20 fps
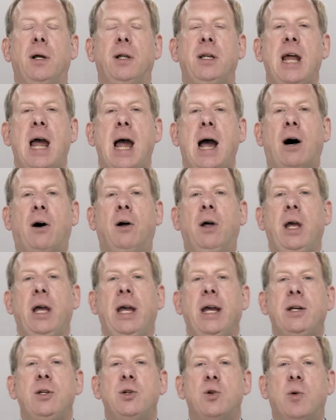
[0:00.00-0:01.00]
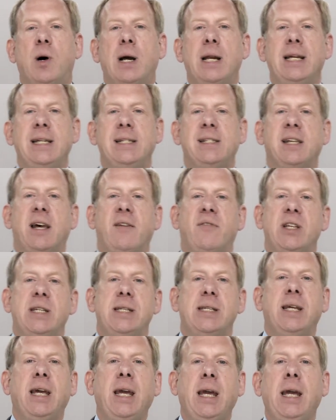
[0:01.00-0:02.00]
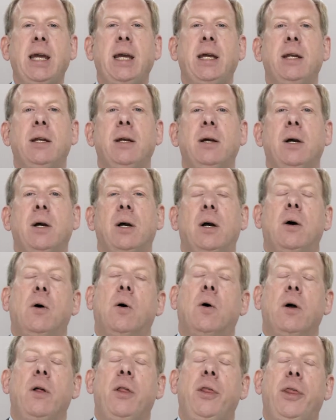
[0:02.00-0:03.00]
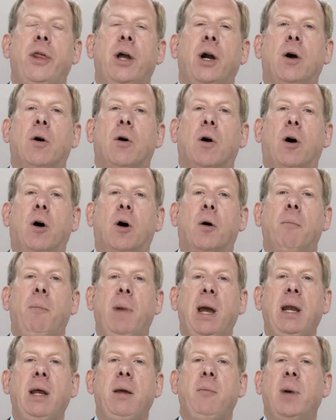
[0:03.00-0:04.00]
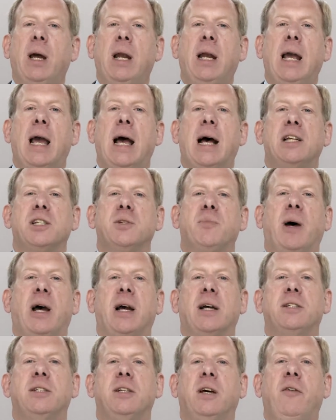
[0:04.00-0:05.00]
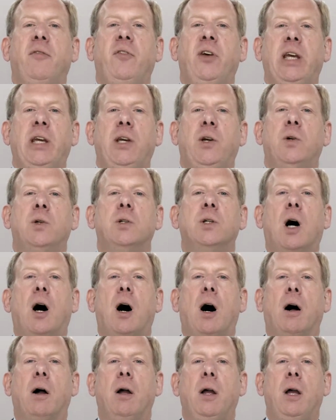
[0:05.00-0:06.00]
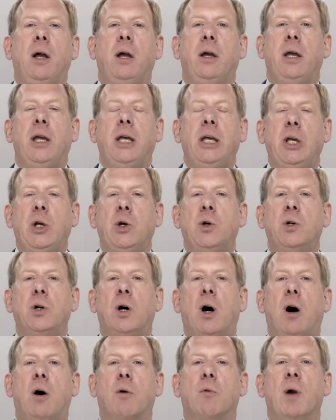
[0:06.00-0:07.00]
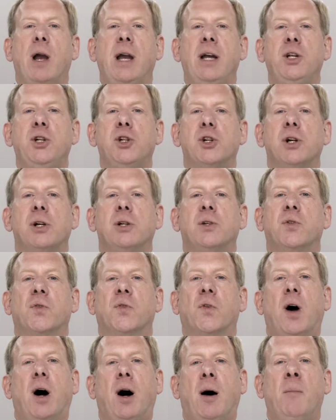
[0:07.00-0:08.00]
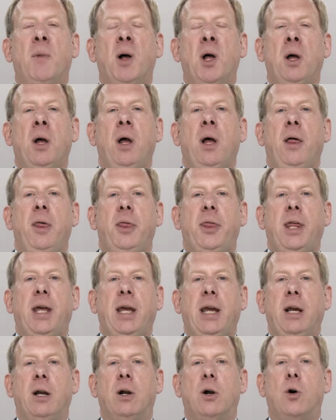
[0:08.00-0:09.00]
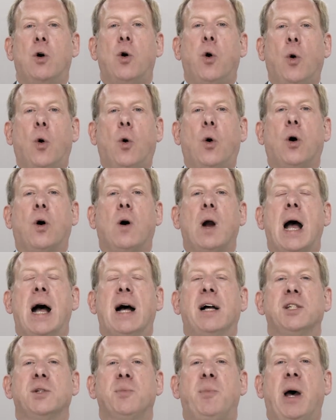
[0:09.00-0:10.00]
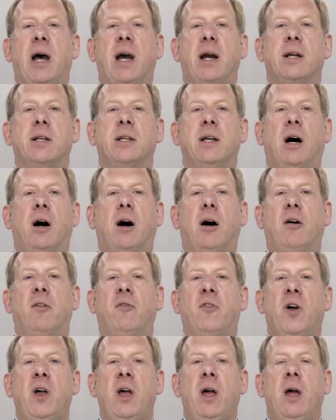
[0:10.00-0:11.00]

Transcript: Now, in 2017, there are many, many aspects of EU law. EU law ranges from the core aspect of